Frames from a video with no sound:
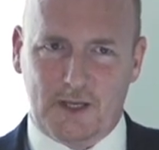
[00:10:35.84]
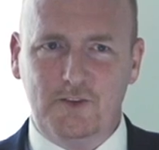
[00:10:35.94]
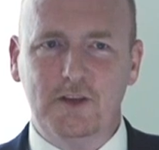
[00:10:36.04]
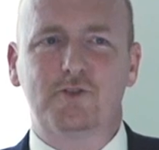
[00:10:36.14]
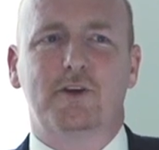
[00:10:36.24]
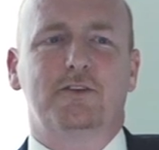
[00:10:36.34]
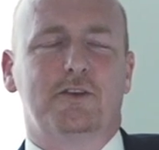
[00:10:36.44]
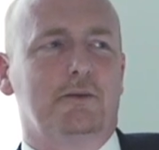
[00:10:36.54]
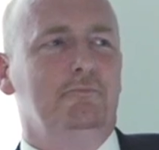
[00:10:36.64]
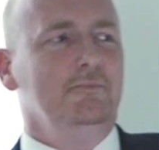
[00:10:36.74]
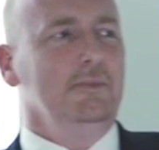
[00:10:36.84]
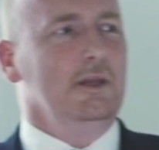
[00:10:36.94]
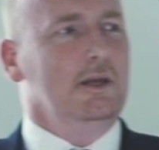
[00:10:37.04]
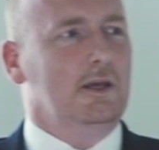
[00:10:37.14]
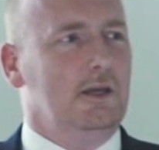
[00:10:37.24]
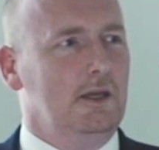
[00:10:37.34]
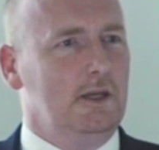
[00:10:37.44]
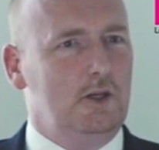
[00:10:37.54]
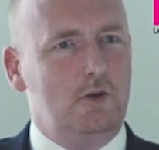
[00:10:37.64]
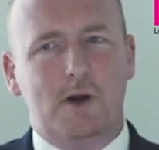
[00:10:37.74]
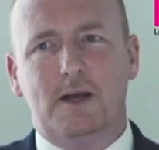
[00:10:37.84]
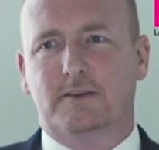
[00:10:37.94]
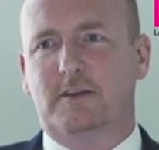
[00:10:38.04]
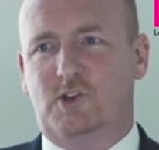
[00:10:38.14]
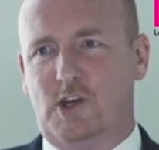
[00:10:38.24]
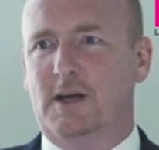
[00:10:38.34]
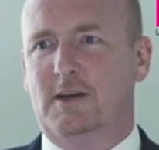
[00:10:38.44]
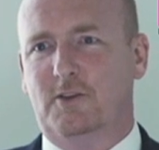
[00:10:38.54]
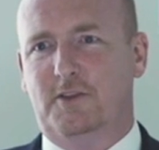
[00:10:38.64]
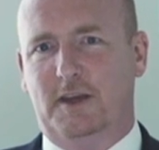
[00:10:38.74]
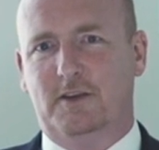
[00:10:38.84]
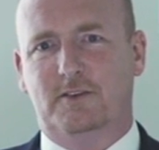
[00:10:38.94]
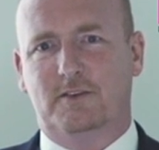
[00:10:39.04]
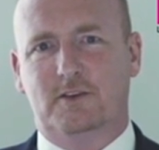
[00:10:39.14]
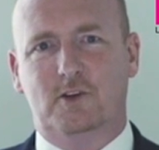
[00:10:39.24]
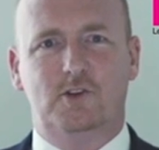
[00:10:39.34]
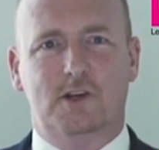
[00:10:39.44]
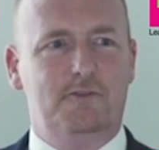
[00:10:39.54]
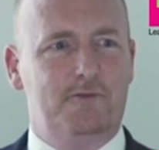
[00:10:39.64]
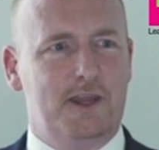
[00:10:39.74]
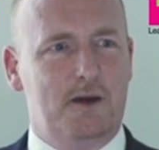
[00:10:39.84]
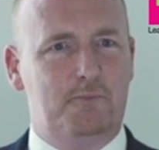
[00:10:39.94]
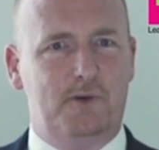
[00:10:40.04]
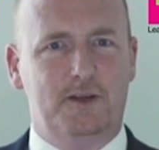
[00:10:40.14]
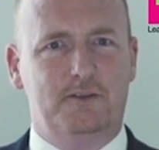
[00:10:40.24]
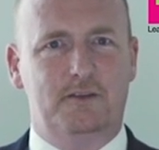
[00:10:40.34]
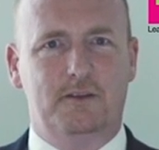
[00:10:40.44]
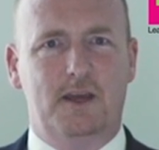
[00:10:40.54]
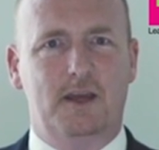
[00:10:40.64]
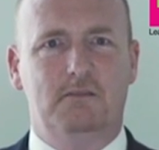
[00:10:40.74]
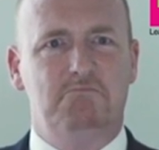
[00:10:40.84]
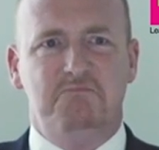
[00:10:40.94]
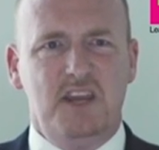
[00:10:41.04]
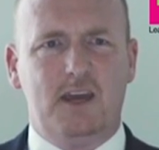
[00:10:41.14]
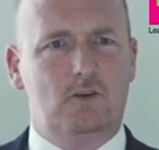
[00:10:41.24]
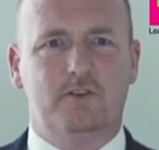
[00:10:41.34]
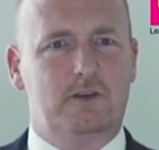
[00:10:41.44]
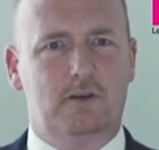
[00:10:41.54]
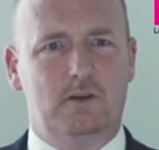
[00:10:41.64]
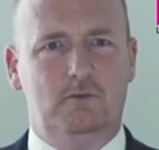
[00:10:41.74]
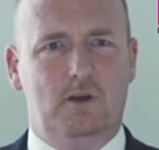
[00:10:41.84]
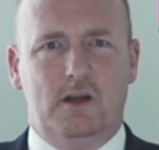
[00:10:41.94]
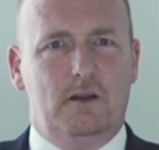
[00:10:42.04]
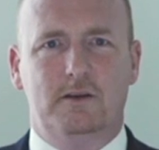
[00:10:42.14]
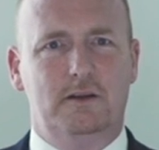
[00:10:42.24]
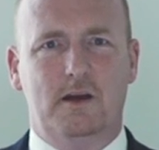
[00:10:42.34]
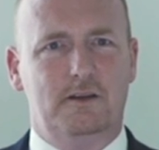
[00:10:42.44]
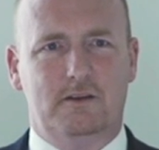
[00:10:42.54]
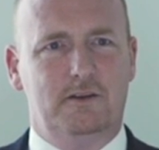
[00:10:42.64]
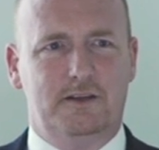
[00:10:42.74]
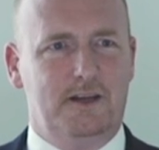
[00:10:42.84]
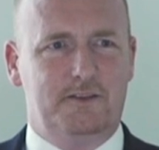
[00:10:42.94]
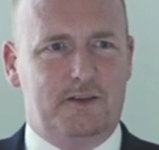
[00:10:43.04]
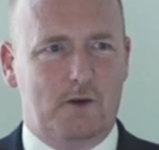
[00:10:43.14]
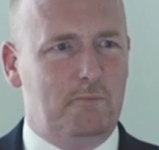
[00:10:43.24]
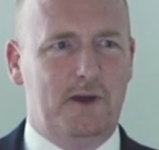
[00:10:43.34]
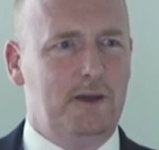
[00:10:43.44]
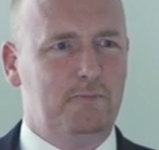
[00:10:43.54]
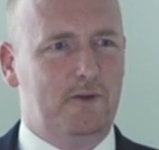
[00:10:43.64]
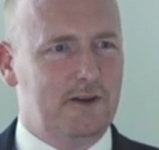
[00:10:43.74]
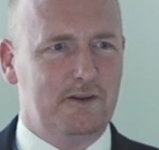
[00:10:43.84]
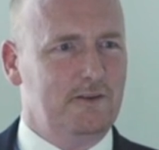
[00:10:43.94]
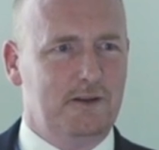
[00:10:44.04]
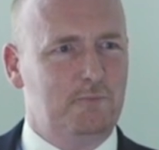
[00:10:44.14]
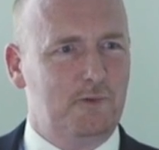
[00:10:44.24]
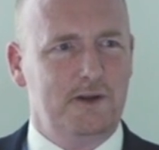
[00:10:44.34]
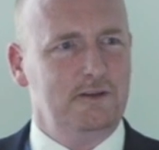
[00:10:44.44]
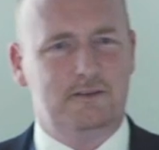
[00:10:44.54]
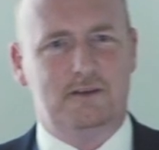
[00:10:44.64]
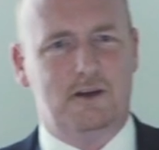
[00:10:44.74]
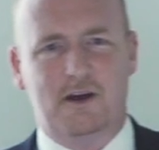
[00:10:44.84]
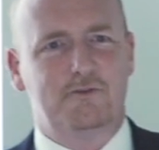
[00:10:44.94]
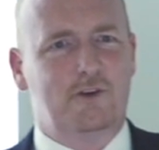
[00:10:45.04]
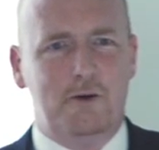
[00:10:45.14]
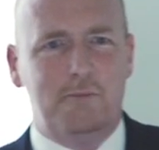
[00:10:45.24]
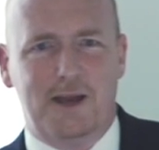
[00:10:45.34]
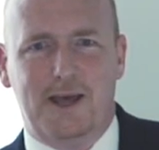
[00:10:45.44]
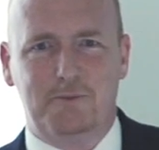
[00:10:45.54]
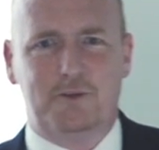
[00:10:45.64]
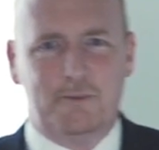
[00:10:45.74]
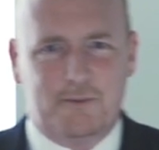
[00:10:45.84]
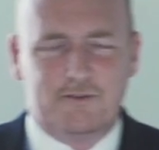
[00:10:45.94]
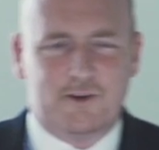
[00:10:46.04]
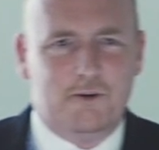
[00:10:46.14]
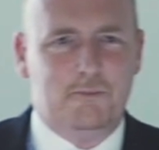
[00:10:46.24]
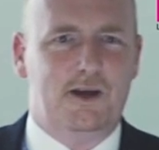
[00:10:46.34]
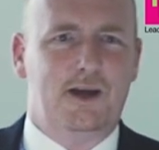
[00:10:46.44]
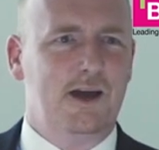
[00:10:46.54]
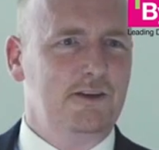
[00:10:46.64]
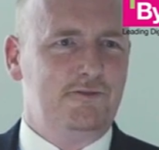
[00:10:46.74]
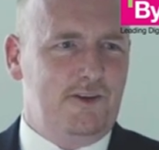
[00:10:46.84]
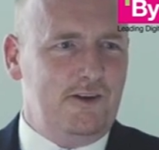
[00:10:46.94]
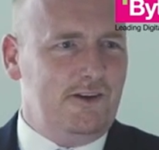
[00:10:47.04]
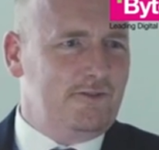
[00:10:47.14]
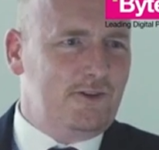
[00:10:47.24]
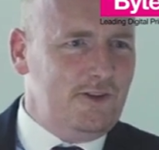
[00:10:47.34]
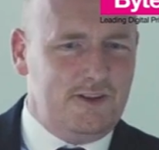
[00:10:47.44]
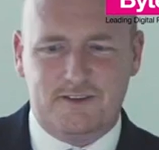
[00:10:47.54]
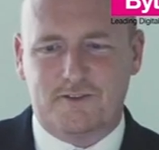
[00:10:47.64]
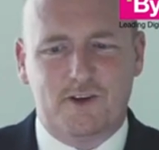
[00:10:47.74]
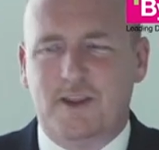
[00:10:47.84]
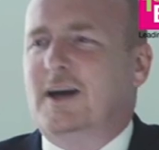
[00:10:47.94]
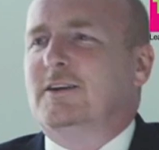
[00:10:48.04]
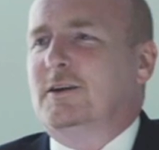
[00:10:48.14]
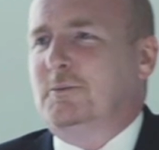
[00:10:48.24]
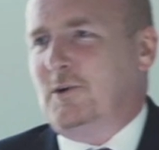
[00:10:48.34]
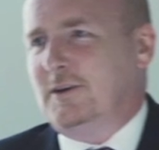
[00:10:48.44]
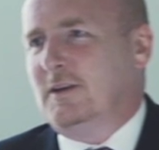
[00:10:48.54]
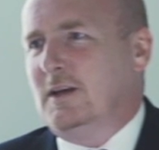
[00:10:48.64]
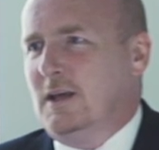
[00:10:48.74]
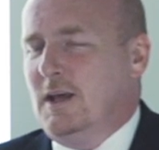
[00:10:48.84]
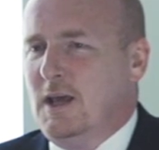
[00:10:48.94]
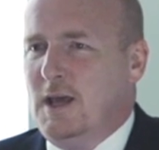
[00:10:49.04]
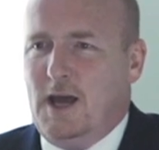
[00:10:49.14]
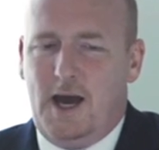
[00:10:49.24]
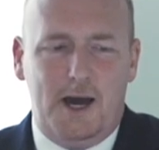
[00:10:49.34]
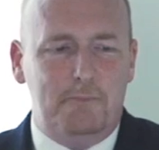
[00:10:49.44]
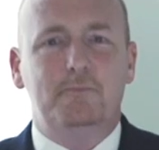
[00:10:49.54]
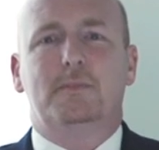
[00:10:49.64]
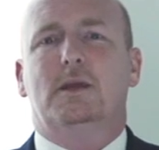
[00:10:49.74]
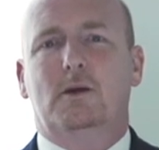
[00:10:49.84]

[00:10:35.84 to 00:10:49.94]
It's interesting. You ask a child this, could you live without print? And they, yeah, of course I could. I don't need anything on paper, I don't need print, you know, I've got my laptop, I've got my iPhone, I've got this, I've got that, I don't need print.